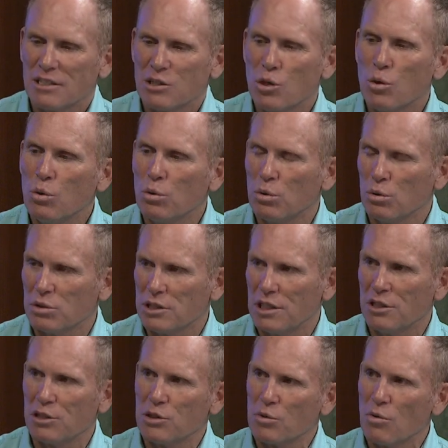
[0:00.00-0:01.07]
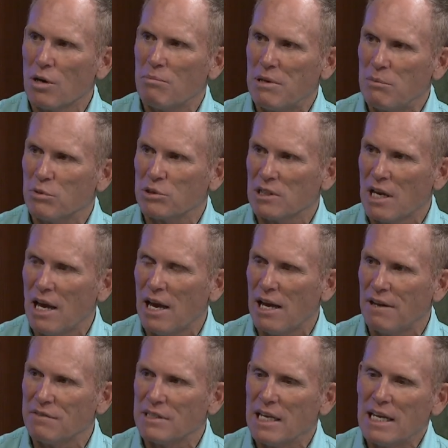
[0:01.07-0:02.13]
tools in destroying people's
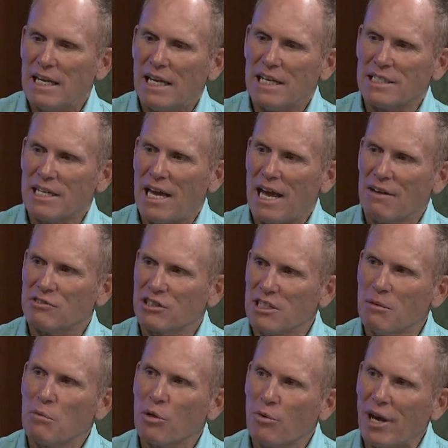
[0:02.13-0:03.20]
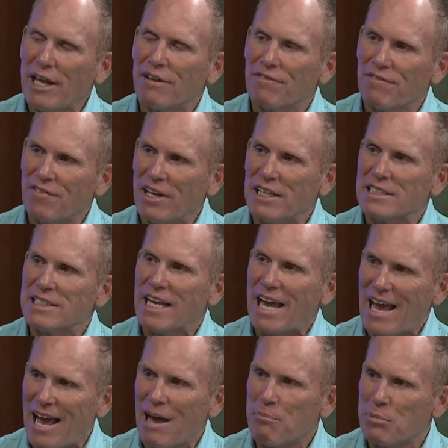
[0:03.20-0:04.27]
lives, is to have some great offense
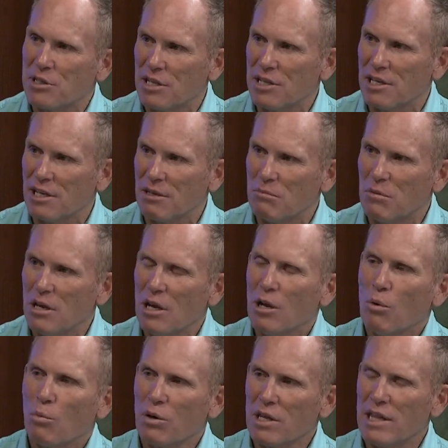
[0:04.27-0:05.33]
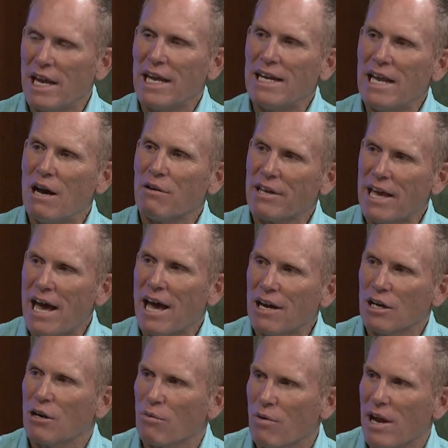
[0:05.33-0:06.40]
happen to them where they now
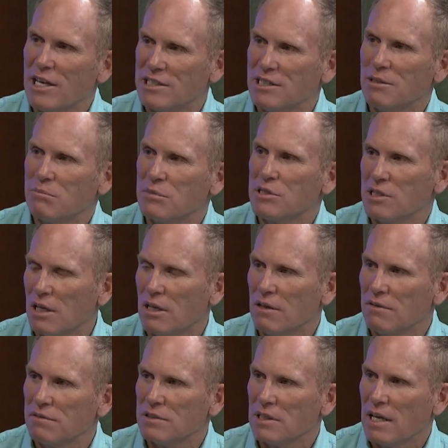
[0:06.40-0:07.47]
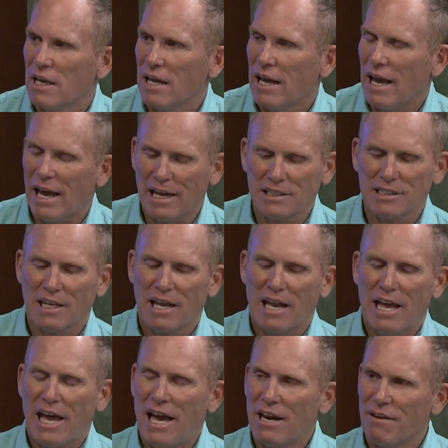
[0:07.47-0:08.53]
categorize themselves as
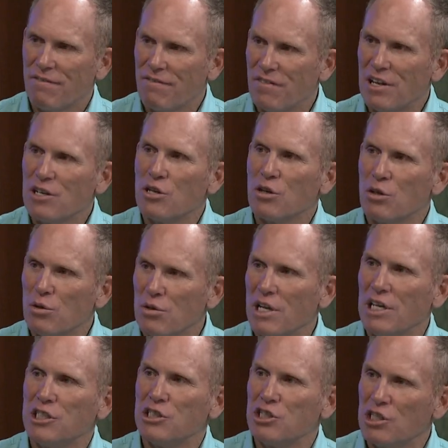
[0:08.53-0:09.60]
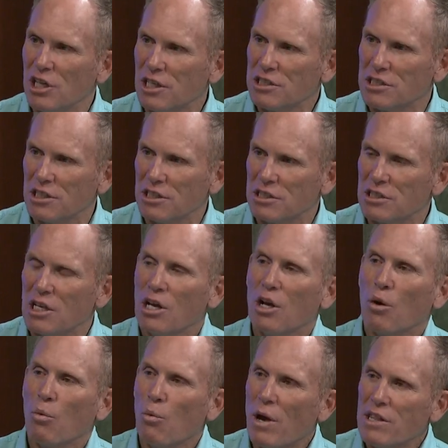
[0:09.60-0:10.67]
an offender who needs justice
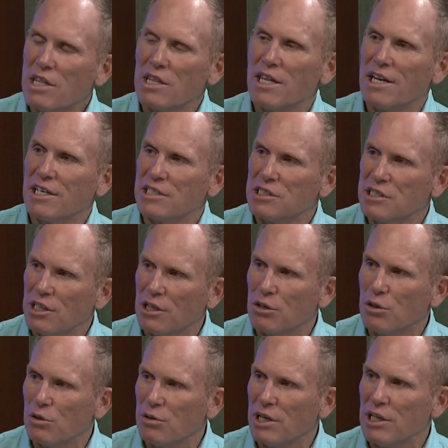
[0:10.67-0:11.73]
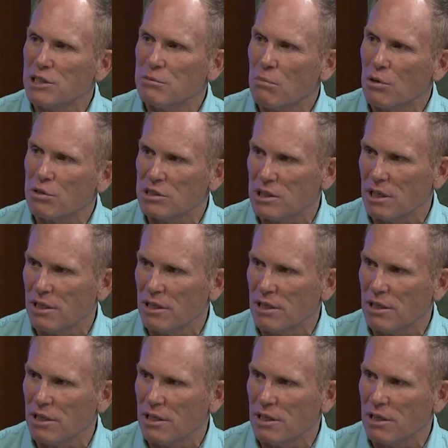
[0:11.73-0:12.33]
rather than a sinner who needs mercy.